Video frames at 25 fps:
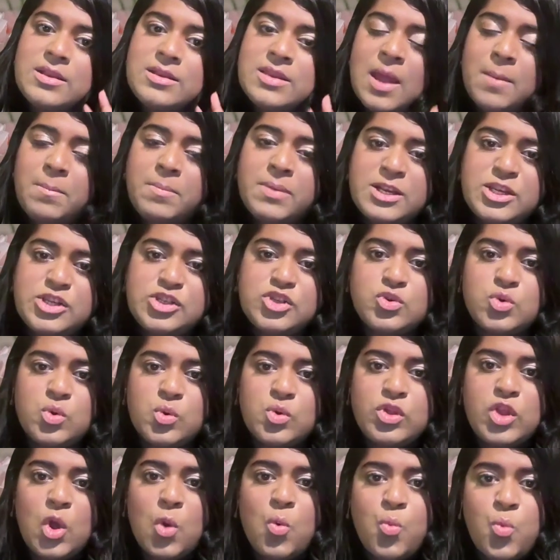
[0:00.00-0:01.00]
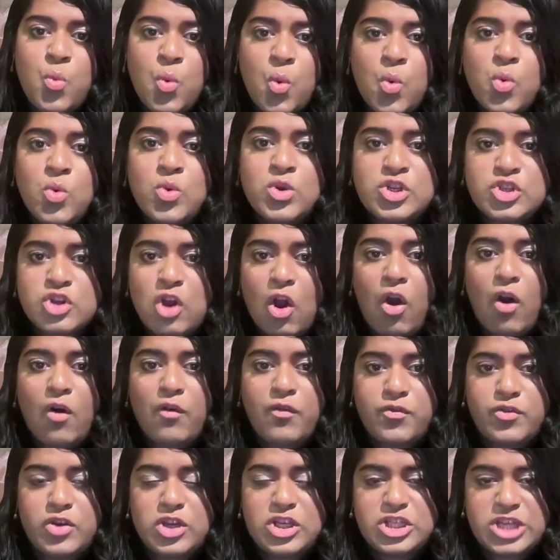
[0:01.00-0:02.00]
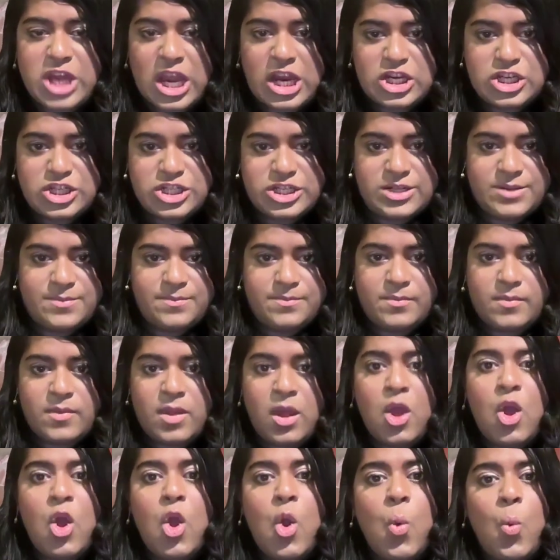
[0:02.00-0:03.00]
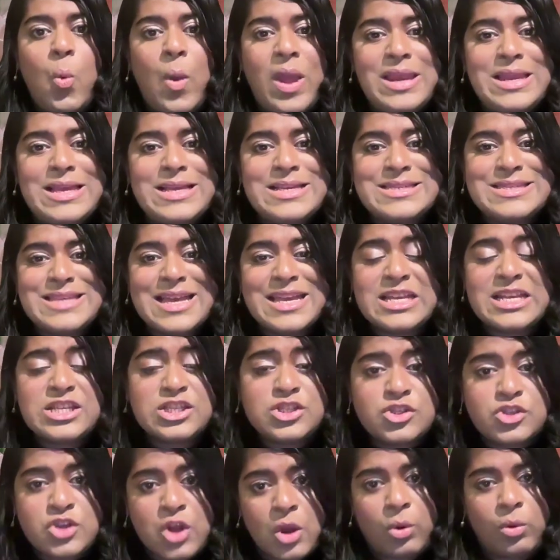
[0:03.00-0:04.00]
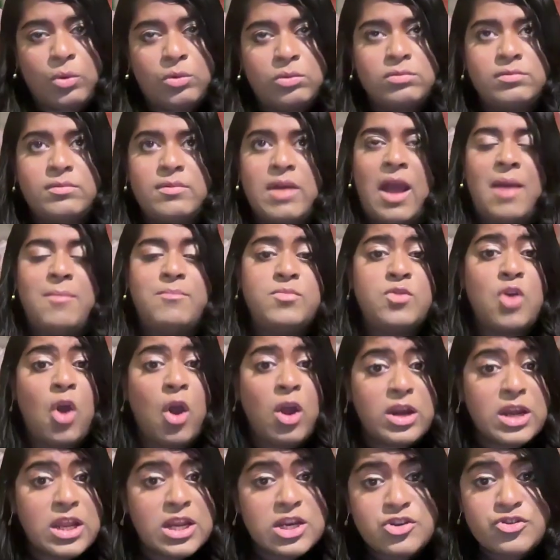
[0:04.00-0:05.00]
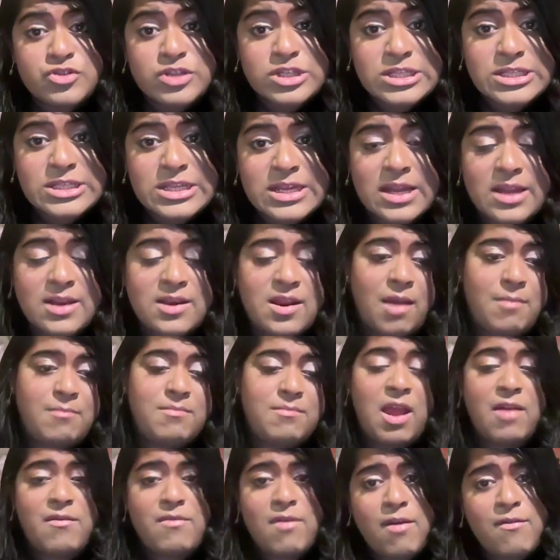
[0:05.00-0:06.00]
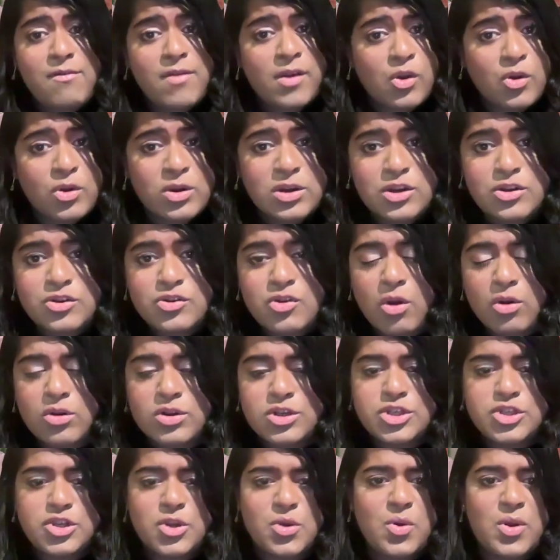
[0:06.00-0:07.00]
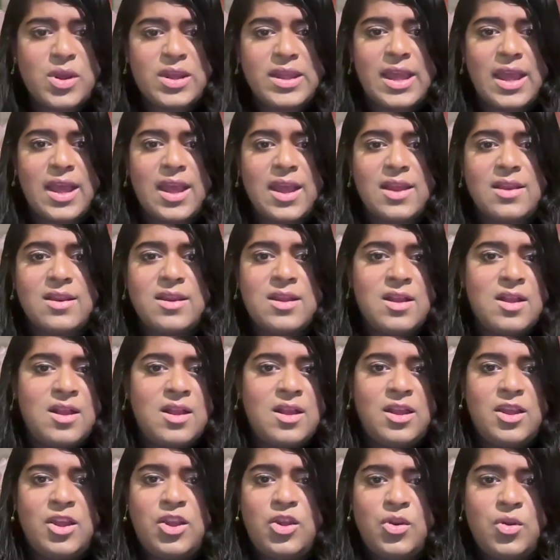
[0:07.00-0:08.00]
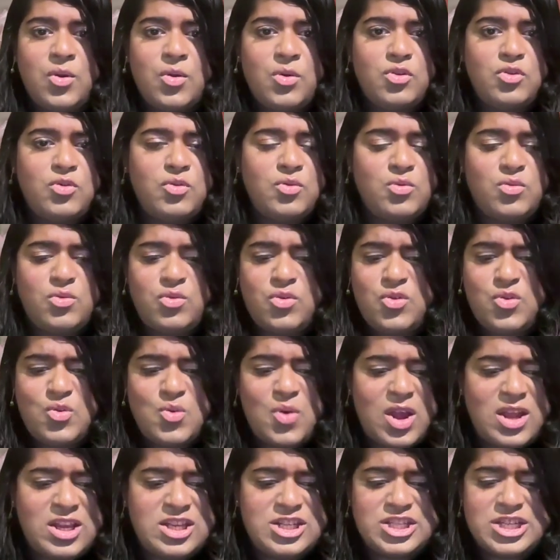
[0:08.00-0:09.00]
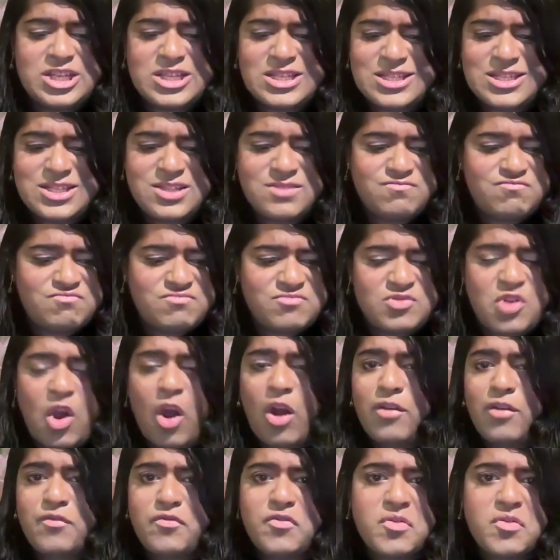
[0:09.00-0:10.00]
Number two, the wound of rejection. When he says, no, I'm not interested, I'm never ever going to talk to you again, you are just not